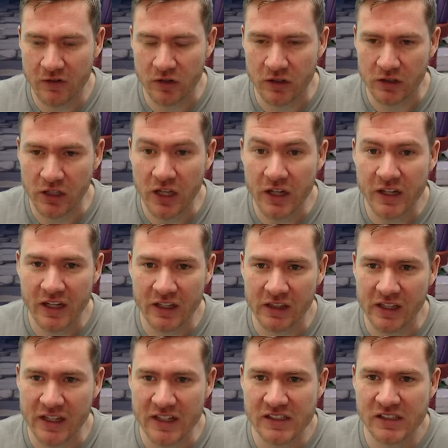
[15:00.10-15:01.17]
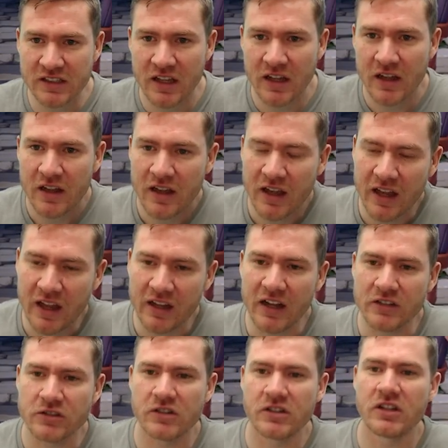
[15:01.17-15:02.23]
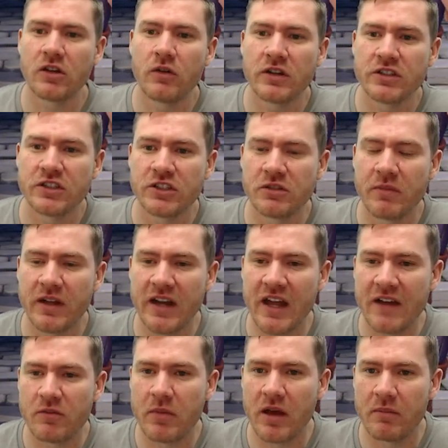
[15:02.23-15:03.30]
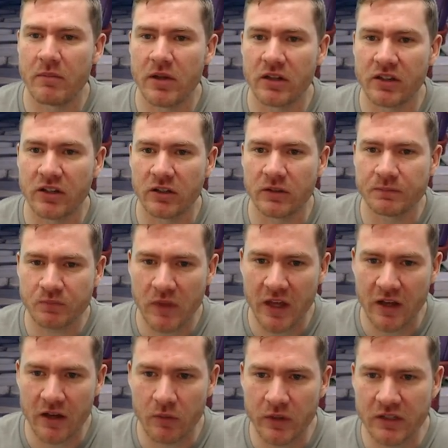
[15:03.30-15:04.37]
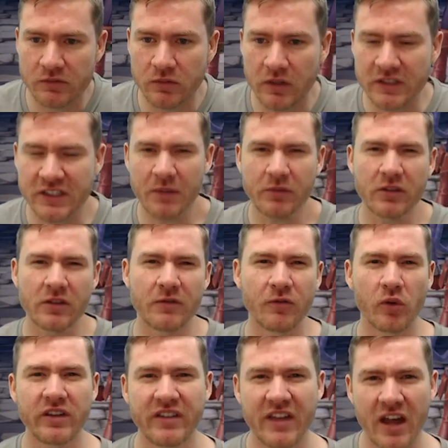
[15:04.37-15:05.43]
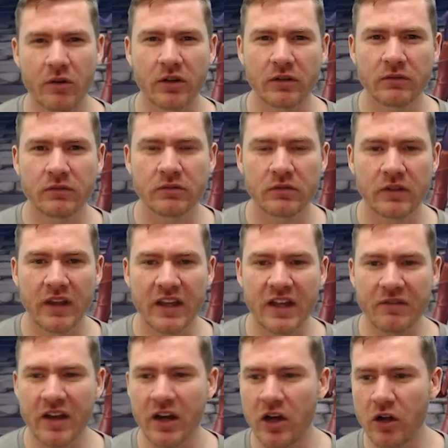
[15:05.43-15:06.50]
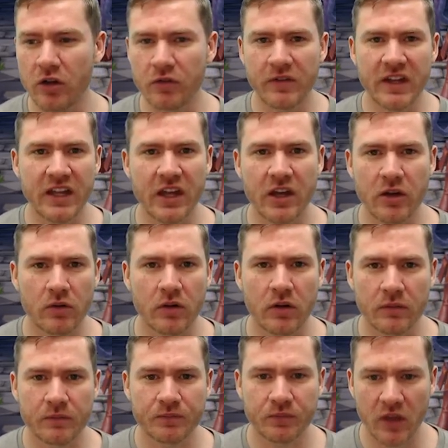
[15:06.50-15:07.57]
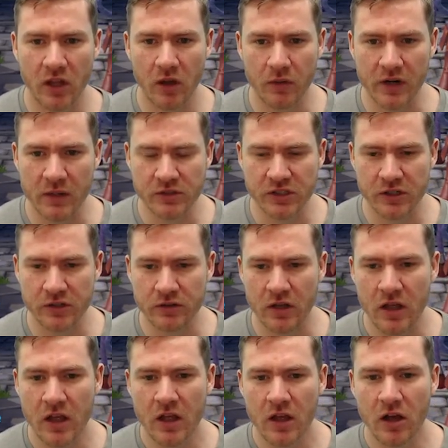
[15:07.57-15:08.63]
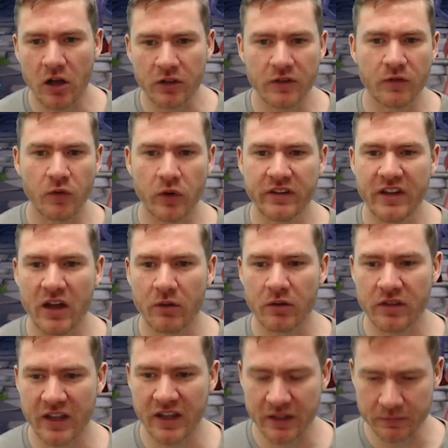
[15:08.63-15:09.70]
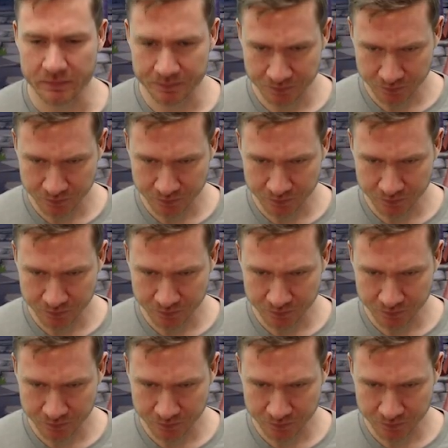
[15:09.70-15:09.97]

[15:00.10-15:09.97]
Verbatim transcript: her a look at least and answers any questions you might have about building her. I skipped on the Void Tower thing. I've got a whole video going up soon on the Void Tower thing.